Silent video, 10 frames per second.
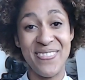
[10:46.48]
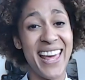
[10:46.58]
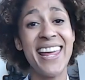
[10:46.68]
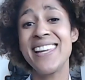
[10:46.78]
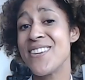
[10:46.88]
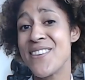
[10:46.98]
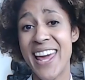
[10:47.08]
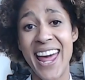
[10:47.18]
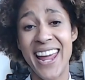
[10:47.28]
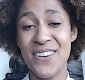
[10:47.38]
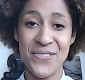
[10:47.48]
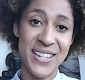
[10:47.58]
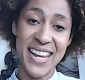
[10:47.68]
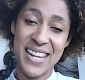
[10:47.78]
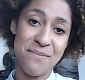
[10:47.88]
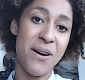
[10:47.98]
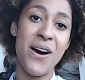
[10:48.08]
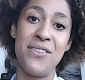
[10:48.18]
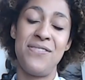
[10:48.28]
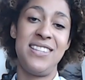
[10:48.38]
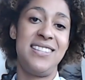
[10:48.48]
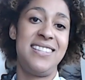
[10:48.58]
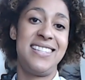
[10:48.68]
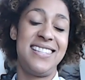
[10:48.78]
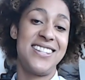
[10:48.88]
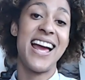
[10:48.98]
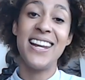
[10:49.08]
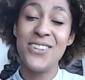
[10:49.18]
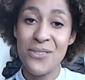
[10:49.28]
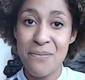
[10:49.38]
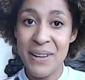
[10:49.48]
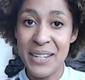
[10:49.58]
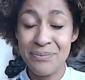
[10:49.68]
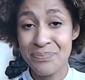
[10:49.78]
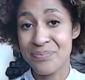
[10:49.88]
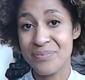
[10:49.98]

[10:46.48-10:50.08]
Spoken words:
thank you again for taking part of this challenge with me.